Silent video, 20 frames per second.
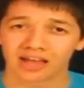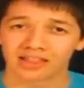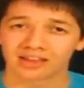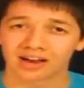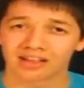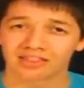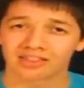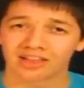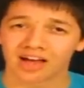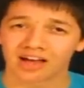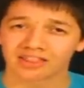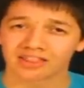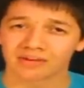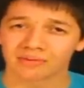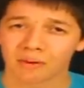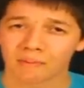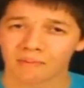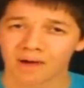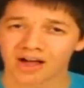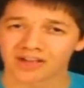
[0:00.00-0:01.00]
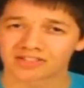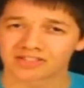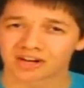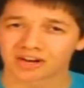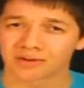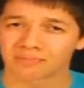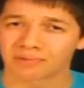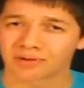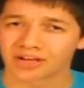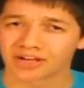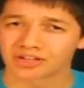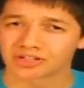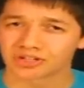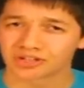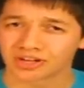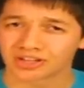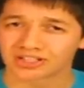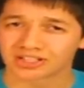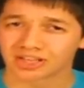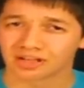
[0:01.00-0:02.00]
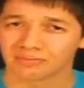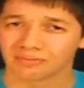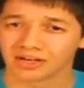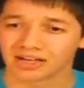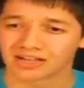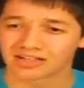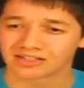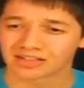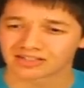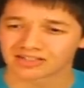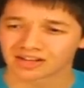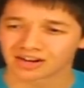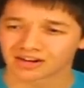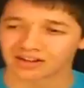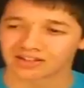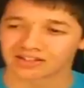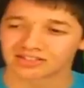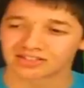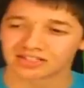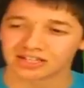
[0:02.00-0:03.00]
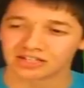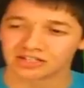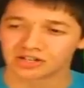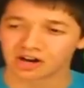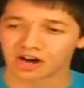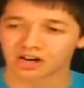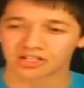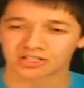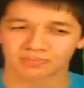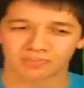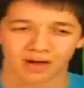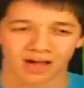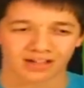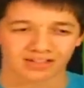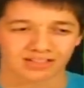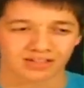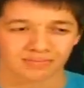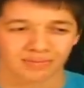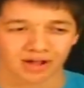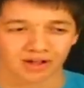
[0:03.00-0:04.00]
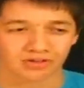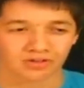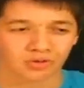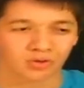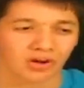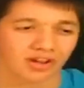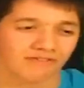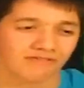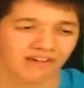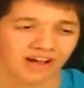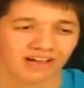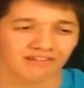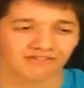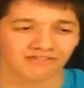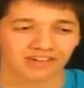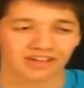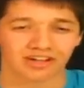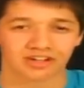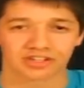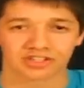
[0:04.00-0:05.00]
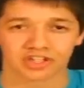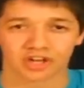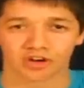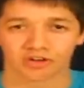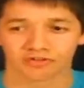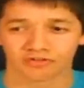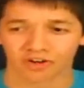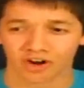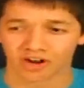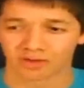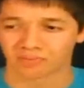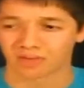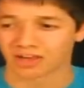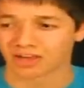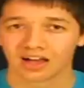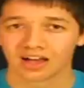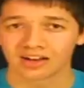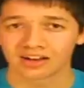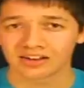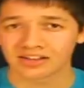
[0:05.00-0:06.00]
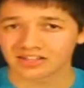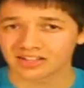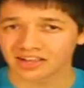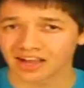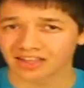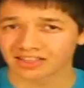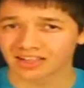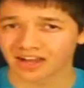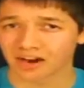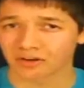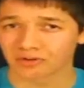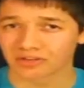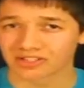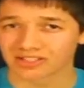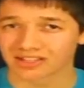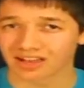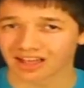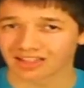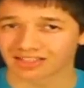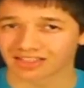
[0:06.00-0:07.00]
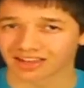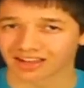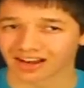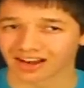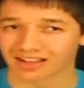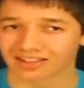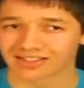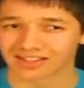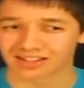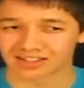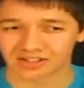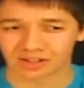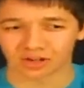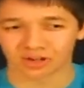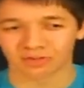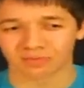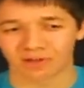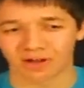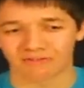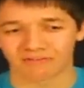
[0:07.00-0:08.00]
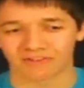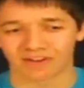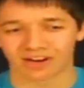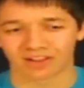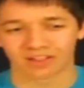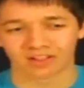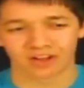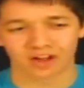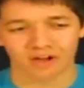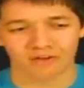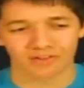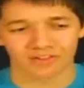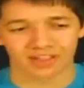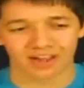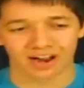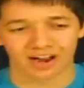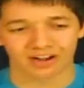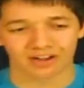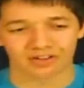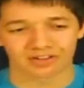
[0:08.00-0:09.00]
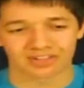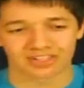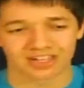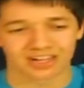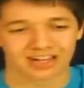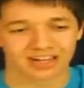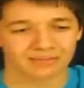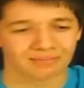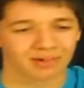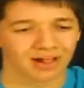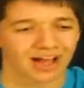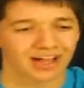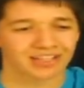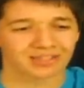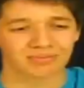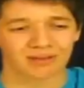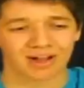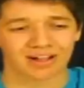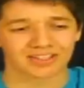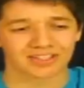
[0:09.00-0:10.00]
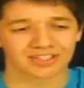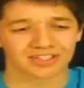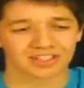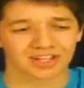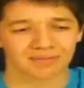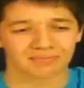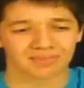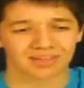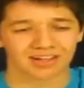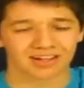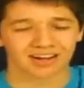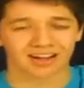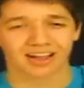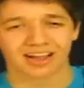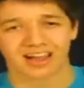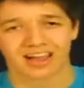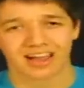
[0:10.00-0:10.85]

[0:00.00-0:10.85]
And then I thought that my mind started playing tricks on me because I started to see dark spots about 25 feet or so in front of me. Initially, I thought it was nothing, and I told my friend, "Look over there, do you see any black spots or something?"